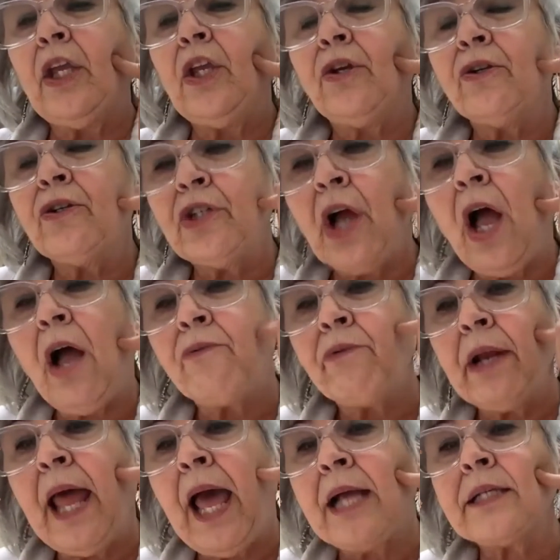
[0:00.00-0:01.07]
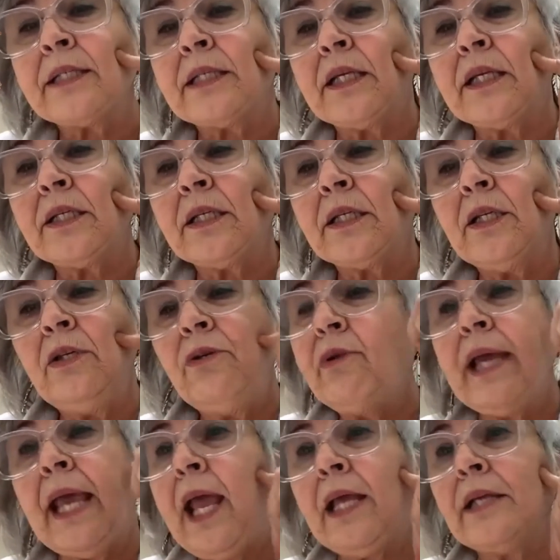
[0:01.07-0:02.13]
your jaw relaxes. You
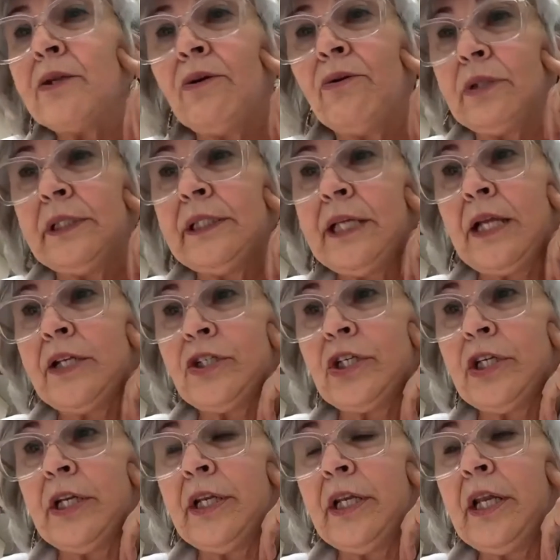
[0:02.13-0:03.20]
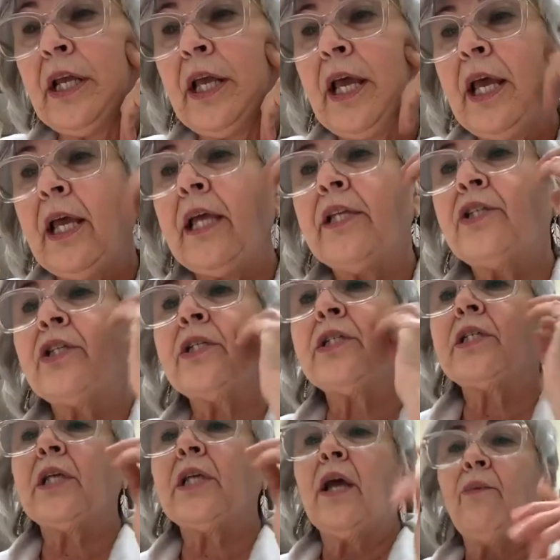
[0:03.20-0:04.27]
can't hold tension. It
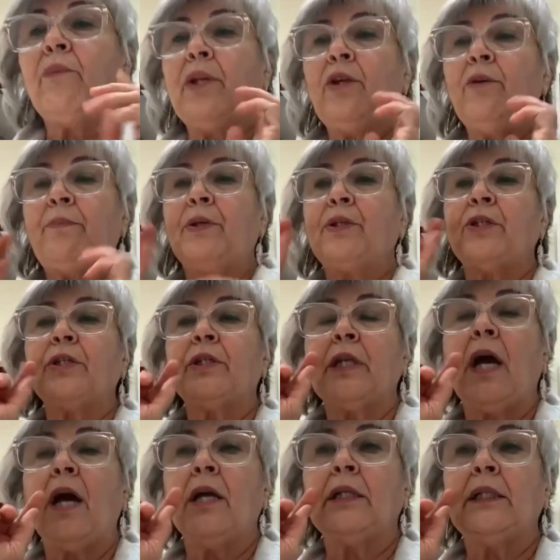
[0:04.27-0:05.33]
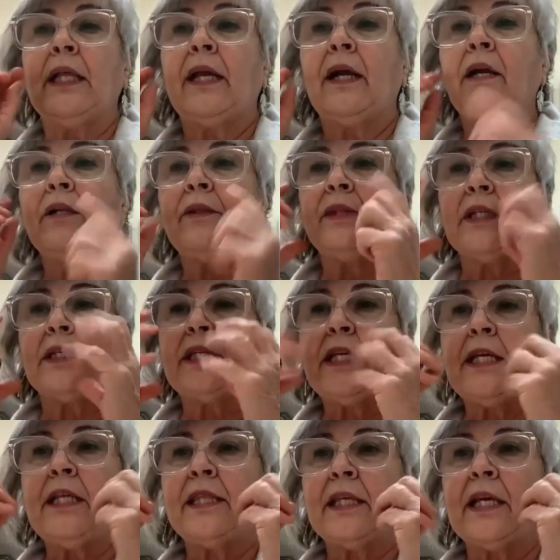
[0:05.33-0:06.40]
just, when you put your tongue there, the
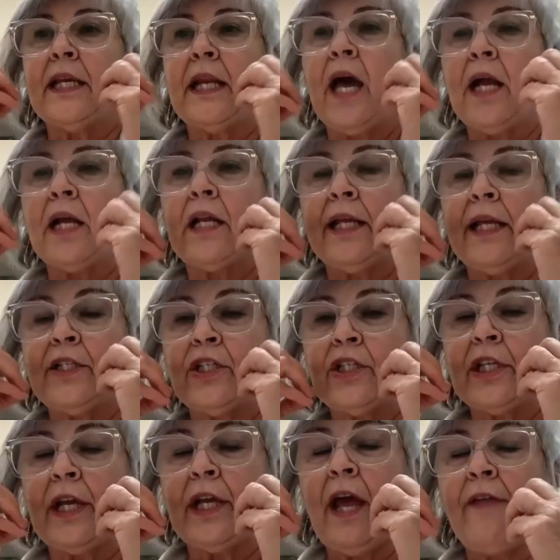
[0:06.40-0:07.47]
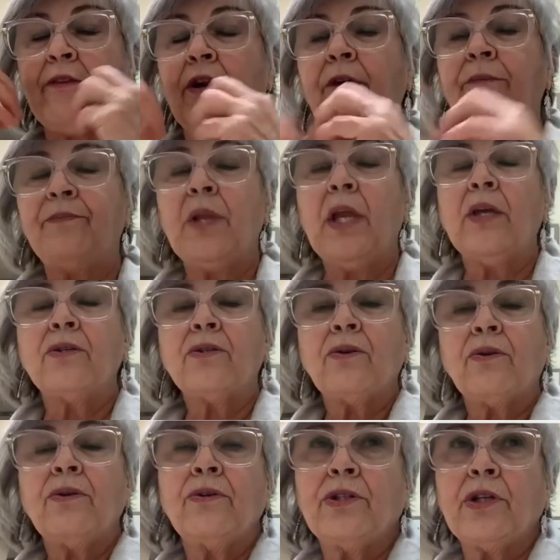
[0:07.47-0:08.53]
teeth cannot clench together. So
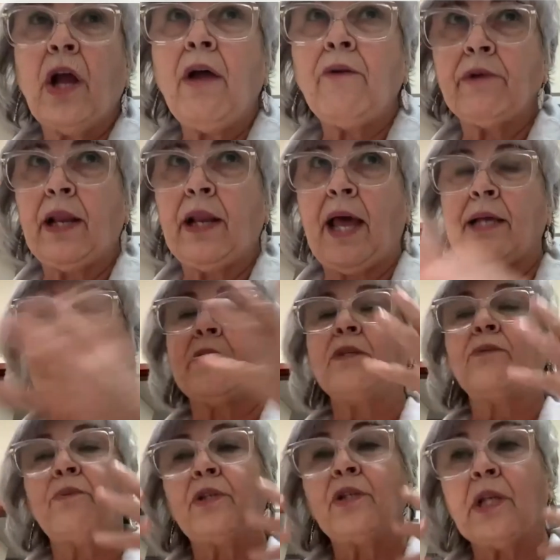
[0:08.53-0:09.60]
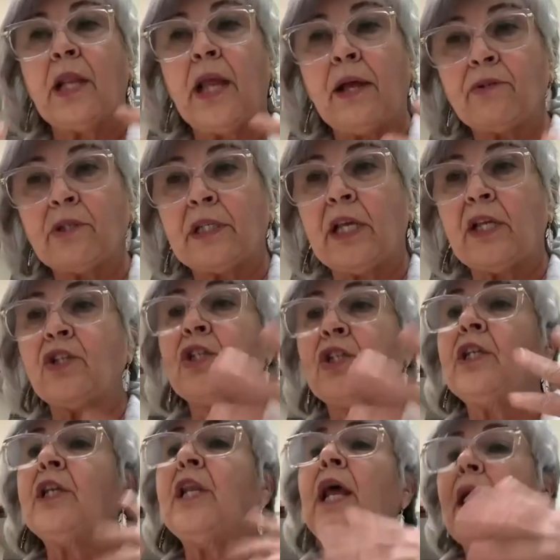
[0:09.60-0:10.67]
your jaw relaxes, which allows
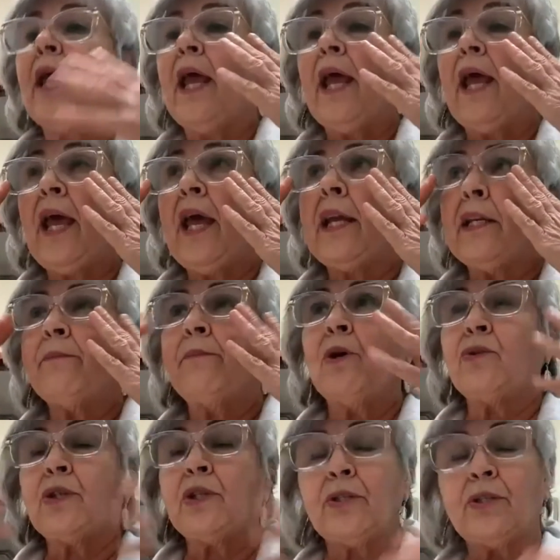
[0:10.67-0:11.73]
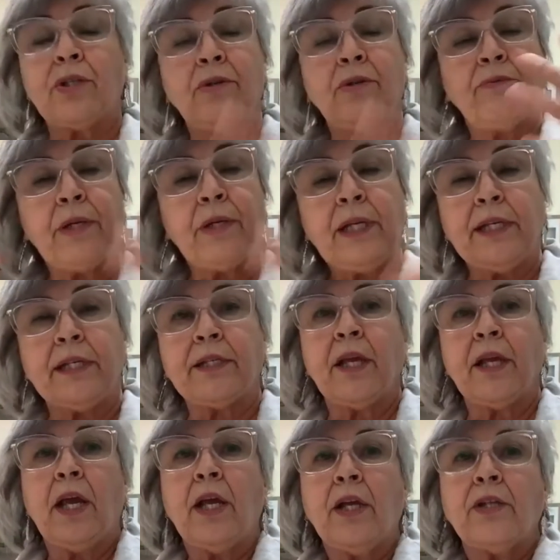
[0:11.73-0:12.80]
tension and emotions to release.
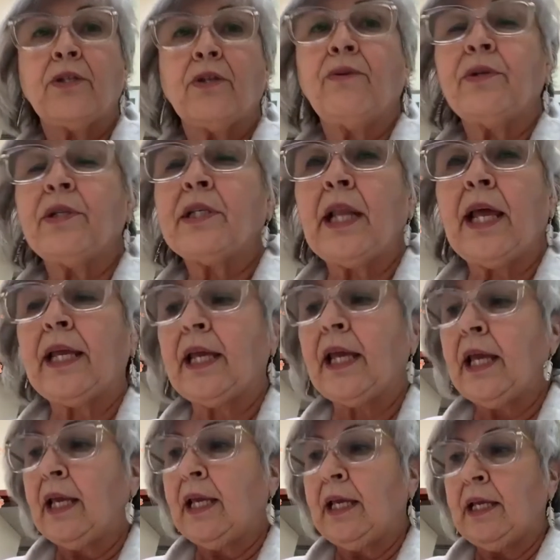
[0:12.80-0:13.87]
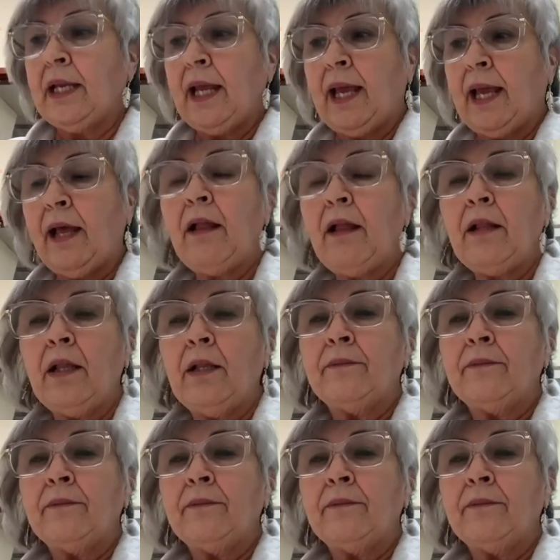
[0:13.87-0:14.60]
So it's like inhale,